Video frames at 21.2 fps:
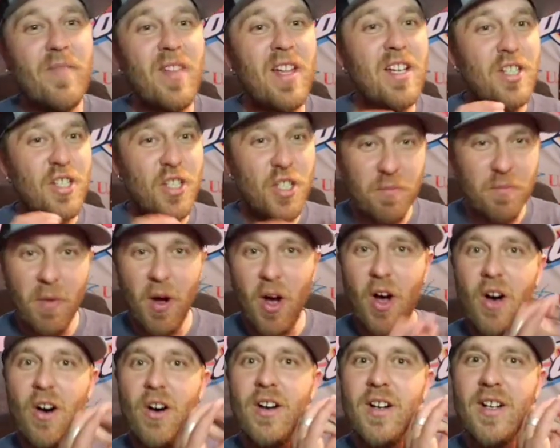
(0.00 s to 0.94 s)

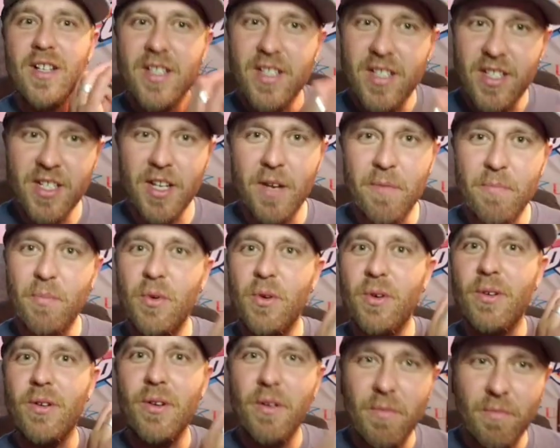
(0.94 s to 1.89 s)
Small,
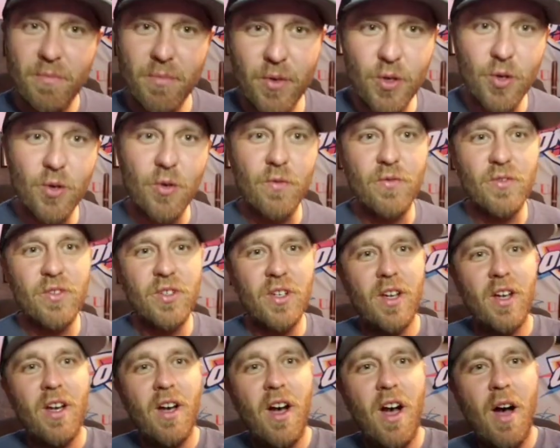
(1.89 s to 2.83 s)
simple moves.
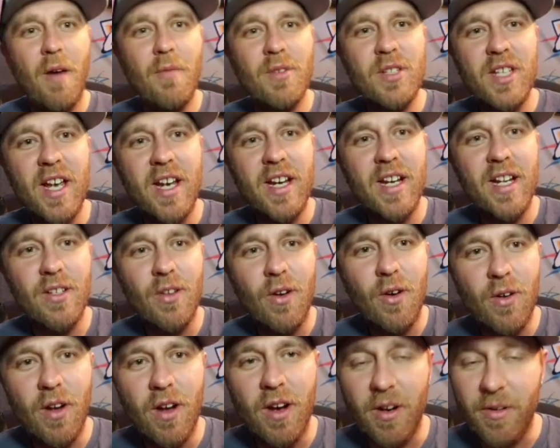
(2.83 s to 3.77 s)
I'm gonna say this,
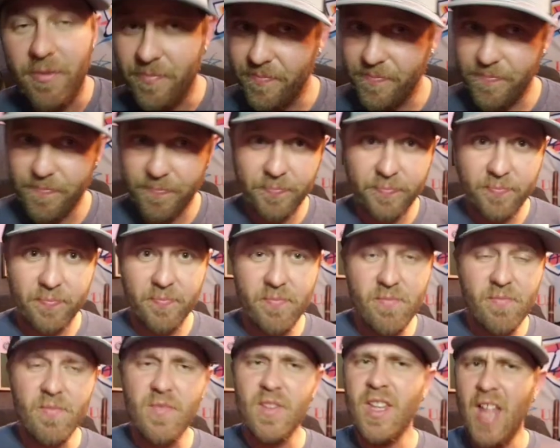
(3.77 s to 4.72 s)
hold on.
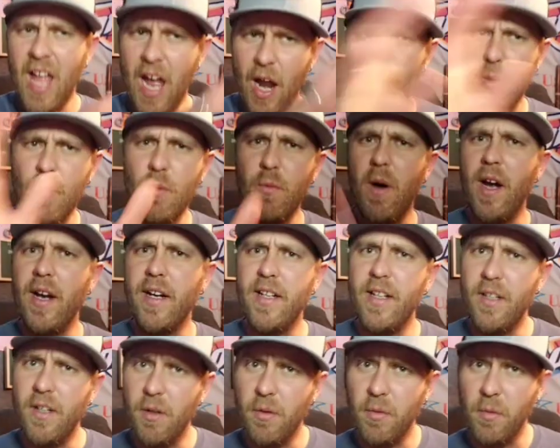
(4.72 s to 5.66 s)
I'll rewind
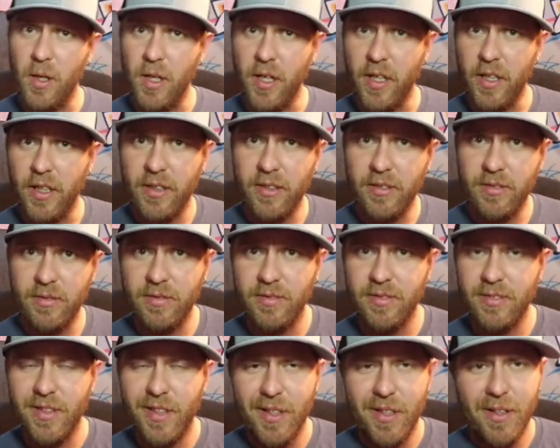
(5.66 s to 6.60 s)
it, don't worry.
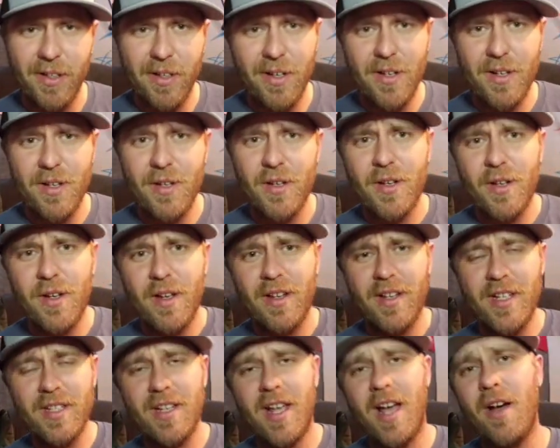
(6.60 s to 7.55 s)

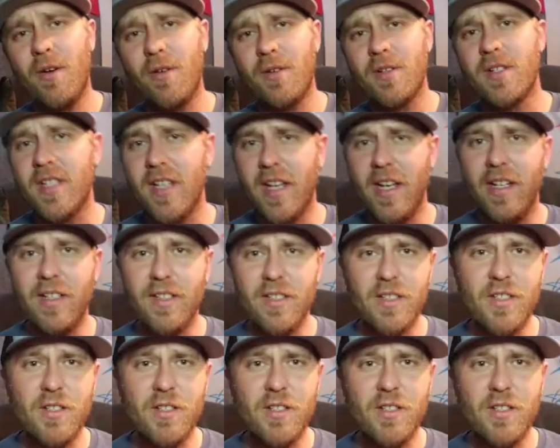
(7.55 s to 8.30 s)
This is how I always say it.